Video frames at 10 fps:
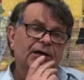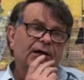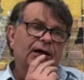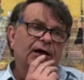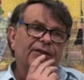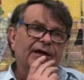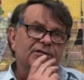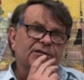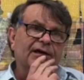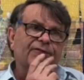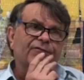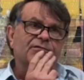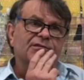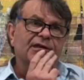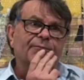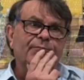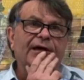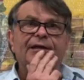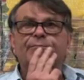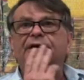And that
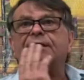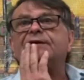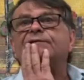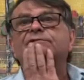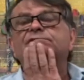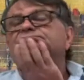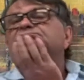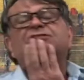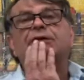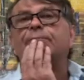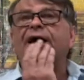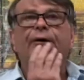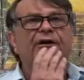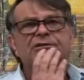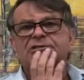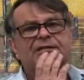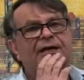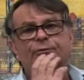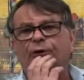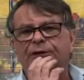made me somehow
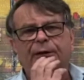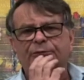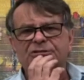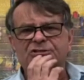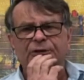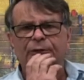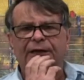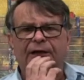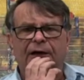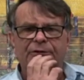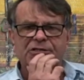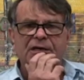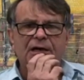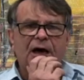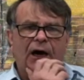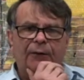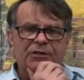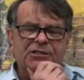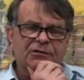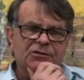understand what I was doing. I was
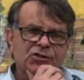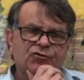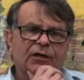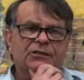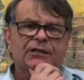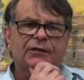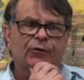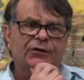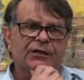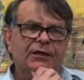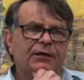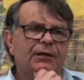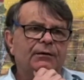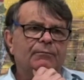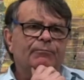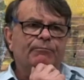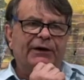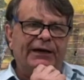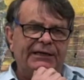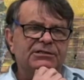constructing with
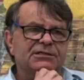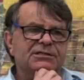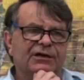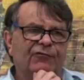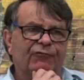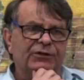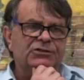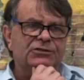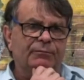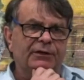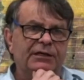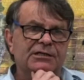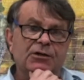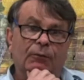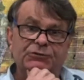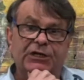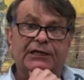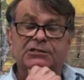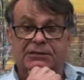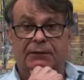paint itself, which to me is object
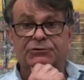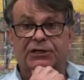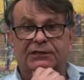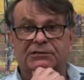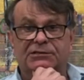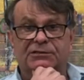subject. It's a